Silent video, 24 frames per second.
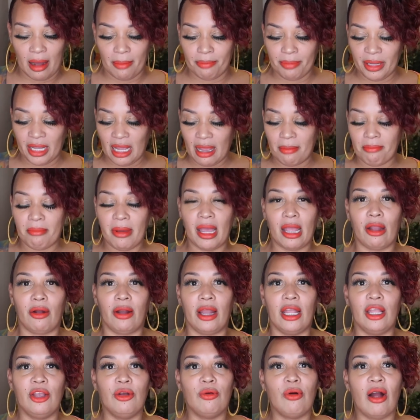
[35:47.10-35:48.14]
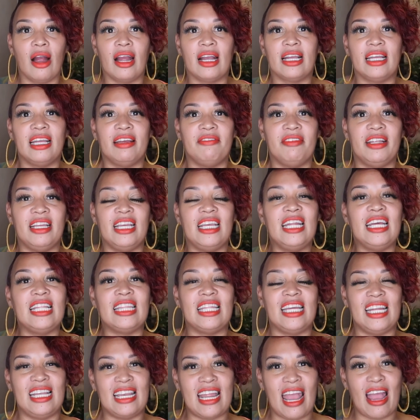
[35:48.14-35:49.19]
being married, you aren't giving
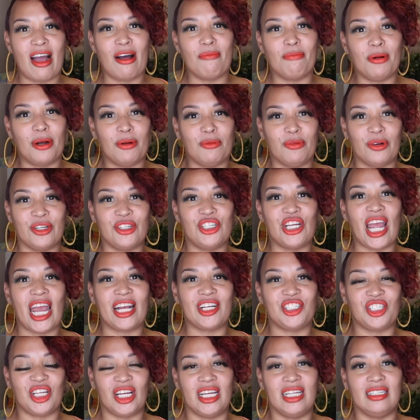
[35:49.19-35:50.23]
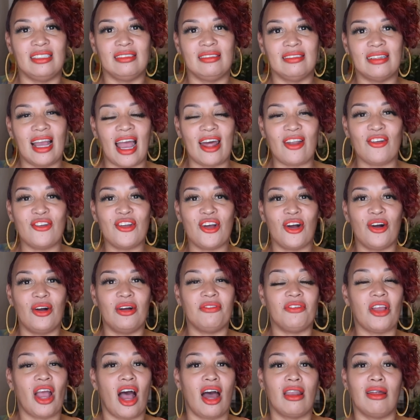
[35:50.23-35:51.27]
anything now but rejection. I don't know.
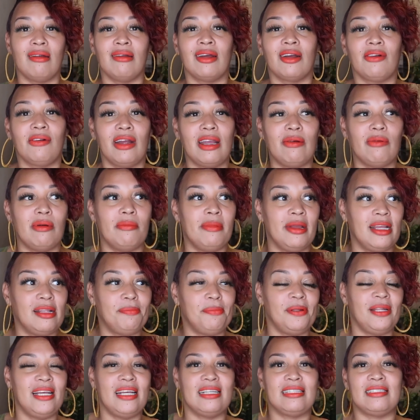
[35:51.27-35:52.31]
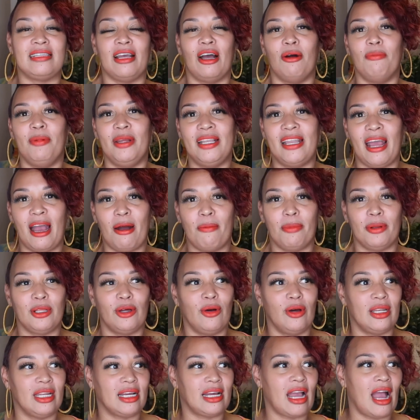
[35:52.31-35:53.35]
If y'all don't agree with me, please tell me down
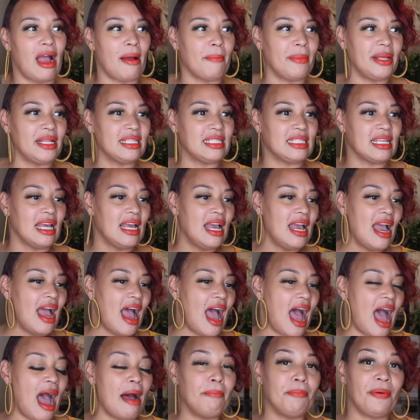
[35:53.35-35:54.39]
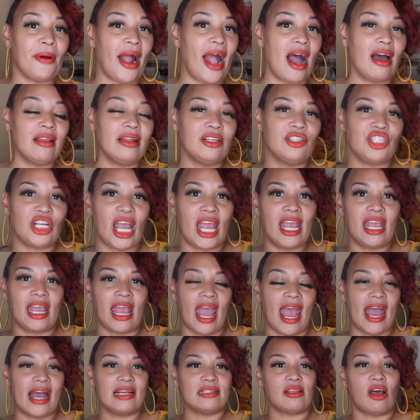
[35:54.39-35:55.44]
below in the comments. I'm proud of Jake
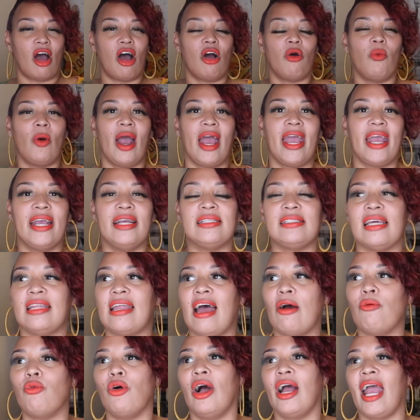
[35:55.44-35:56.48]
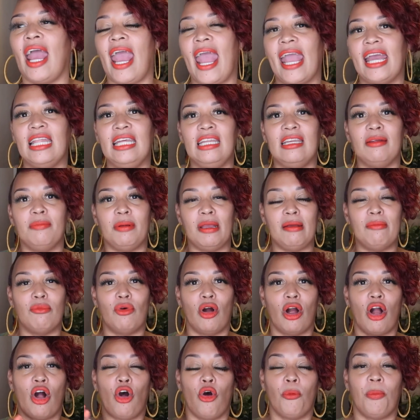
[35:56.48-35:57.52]
as always, and I want Haley to be
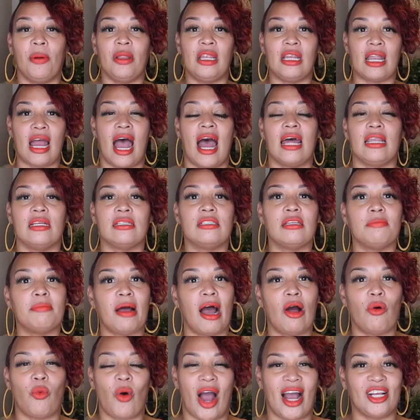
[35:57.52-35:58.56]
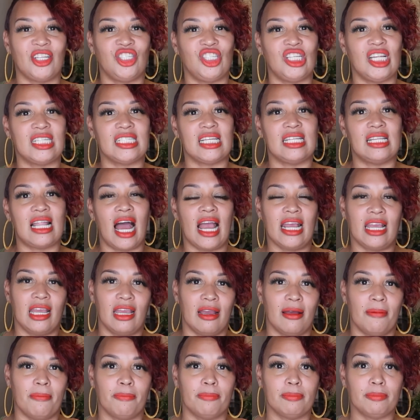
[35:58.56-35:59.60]
more open and honest about why she doesn't like
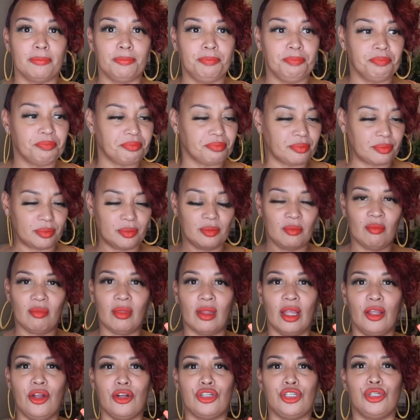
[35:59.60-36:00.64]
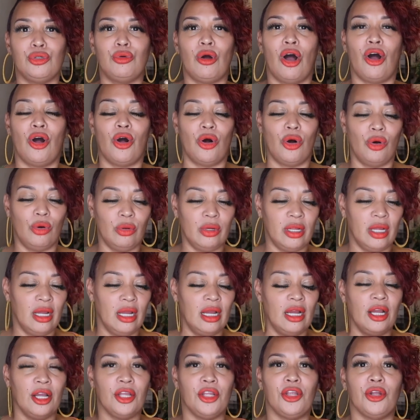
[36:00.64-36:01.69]
him. You're too old.
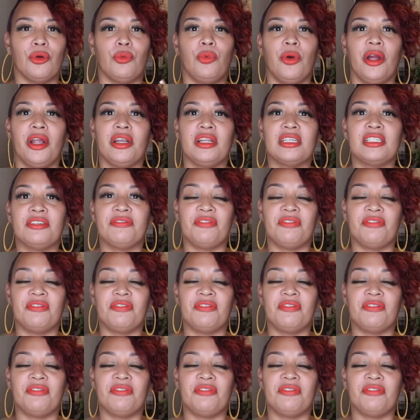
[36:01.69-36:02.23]
You're weird as